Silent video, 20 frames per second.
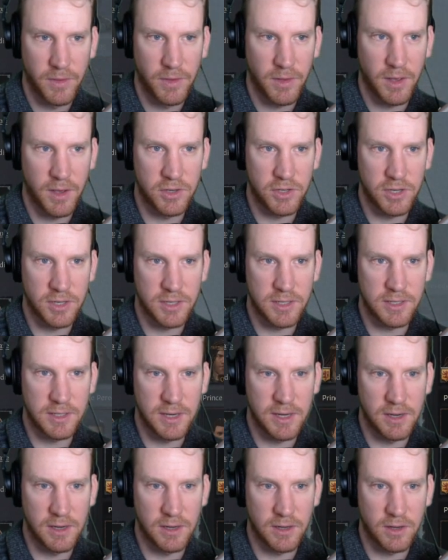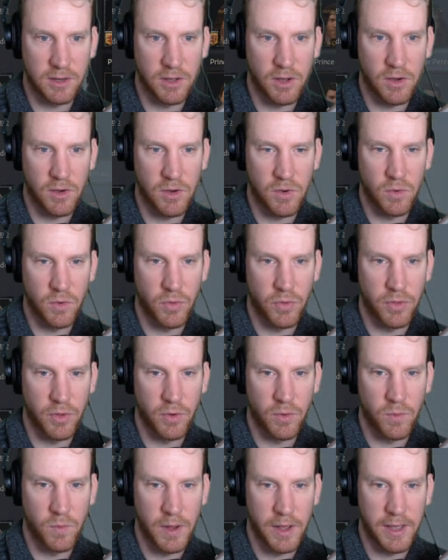It just didn't go the
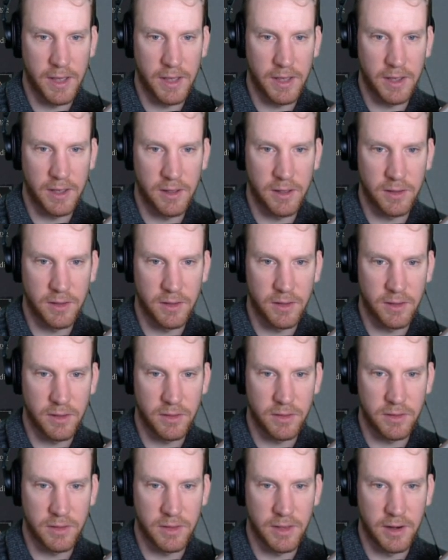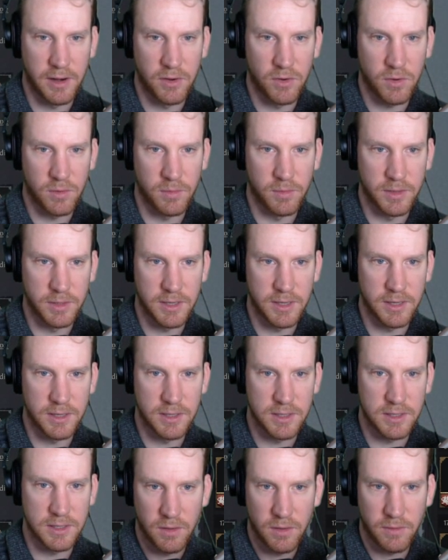way that it normally
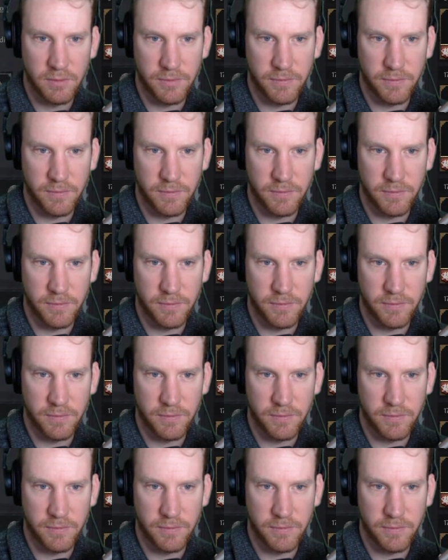does.